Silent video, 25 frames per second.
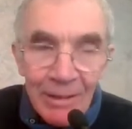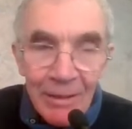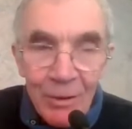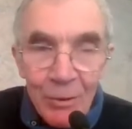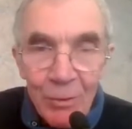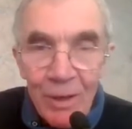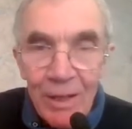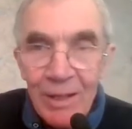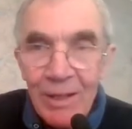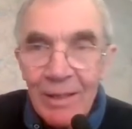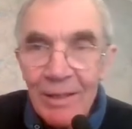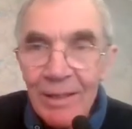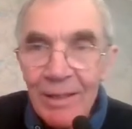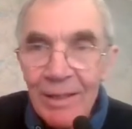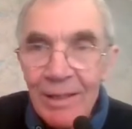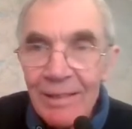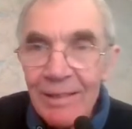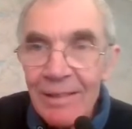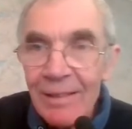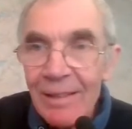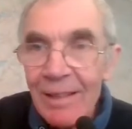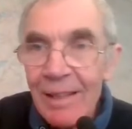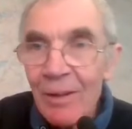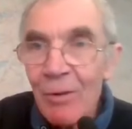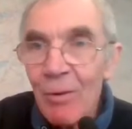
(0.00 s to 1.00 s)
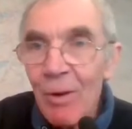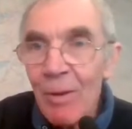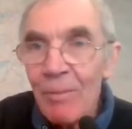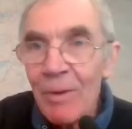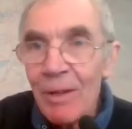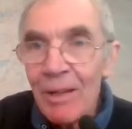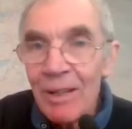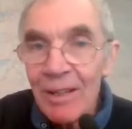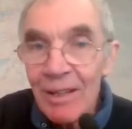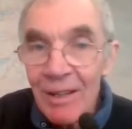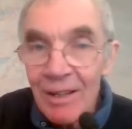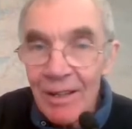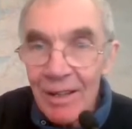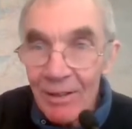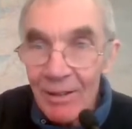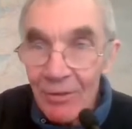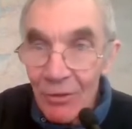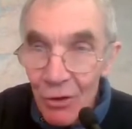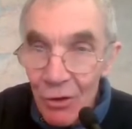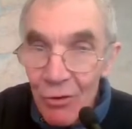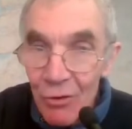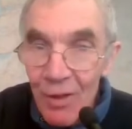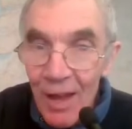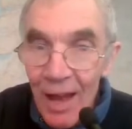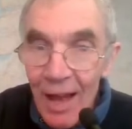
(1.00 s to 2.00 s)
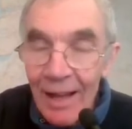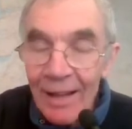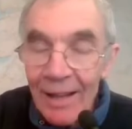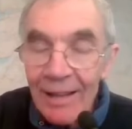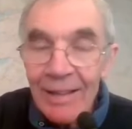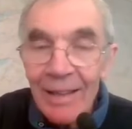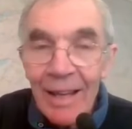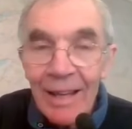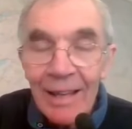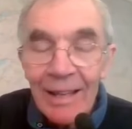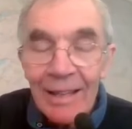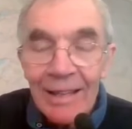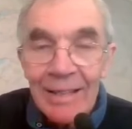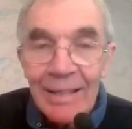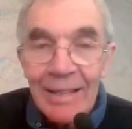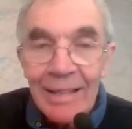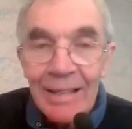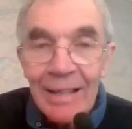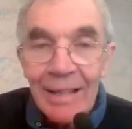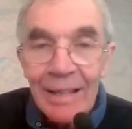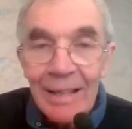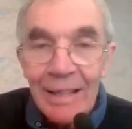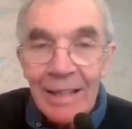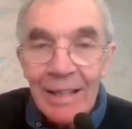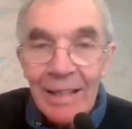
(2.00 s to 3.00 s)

The, the, the equipment can do that and